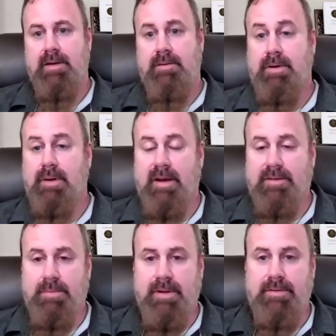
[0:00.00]

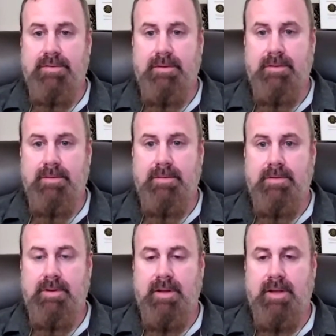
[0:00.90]
requires one to
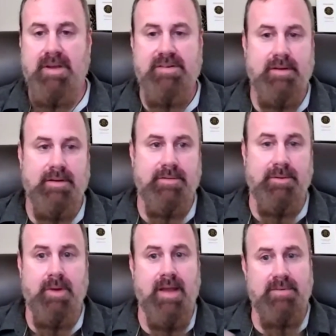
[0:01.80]
admission into the
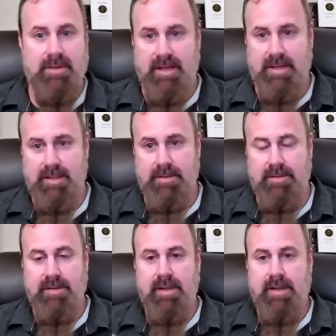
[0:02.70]
Waverthain Guild.